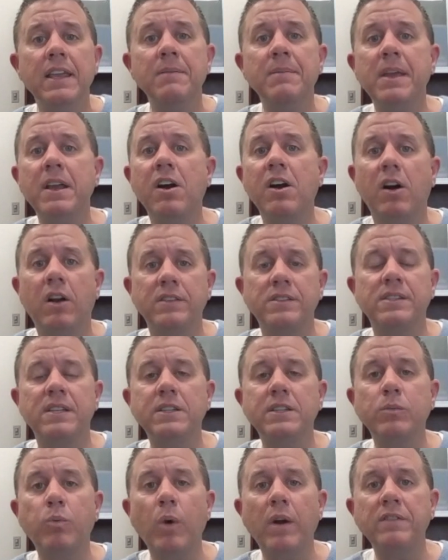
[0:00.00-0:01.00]
Give me a call,
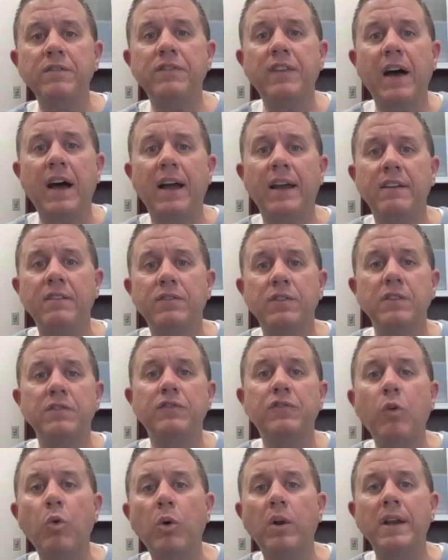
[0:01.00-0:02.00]

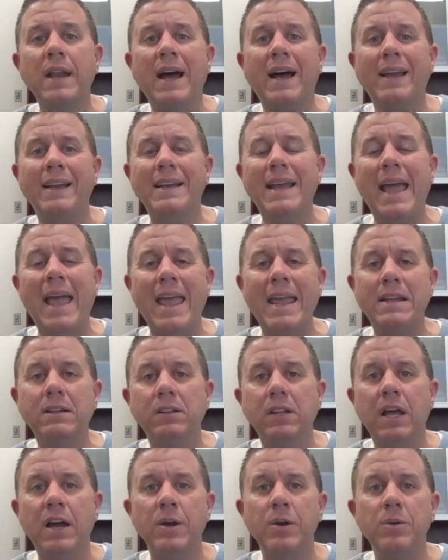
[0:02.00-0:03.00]

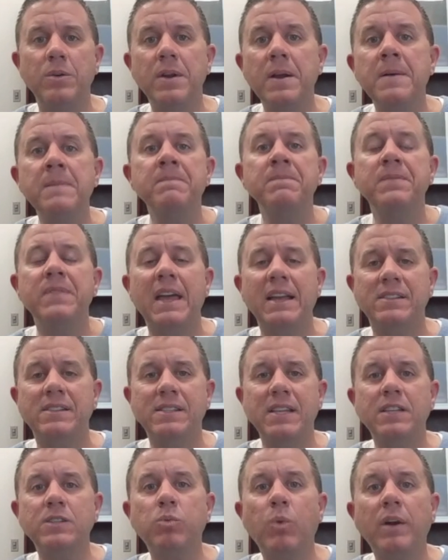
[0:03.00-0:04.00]
615-498-LOAN.
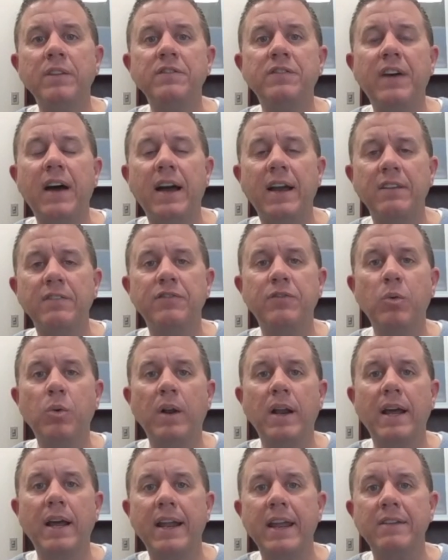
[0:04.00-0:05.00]
That's
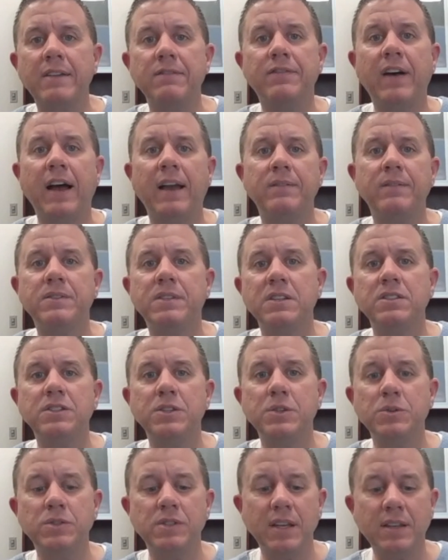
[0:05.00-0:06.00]

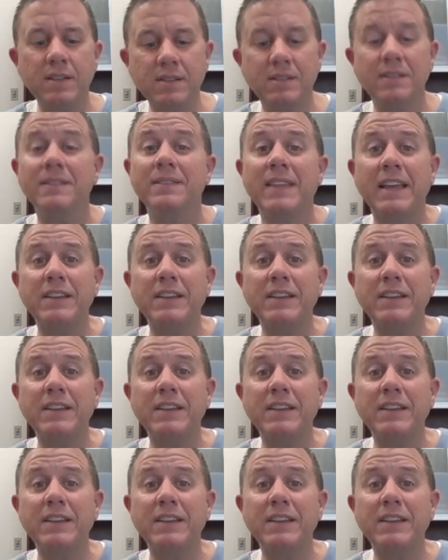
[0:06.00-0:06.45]
615-498-5626.